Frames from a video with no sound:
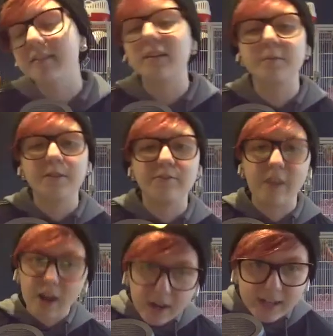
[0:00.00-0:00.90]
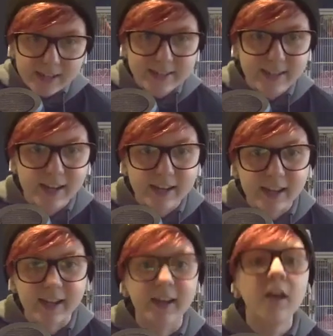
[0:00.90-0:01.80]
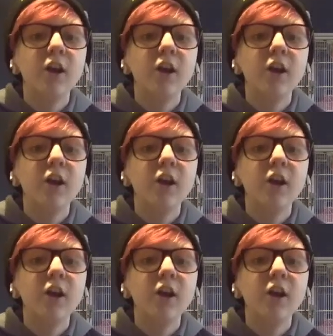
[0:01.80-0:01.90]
It's going to be very exciting.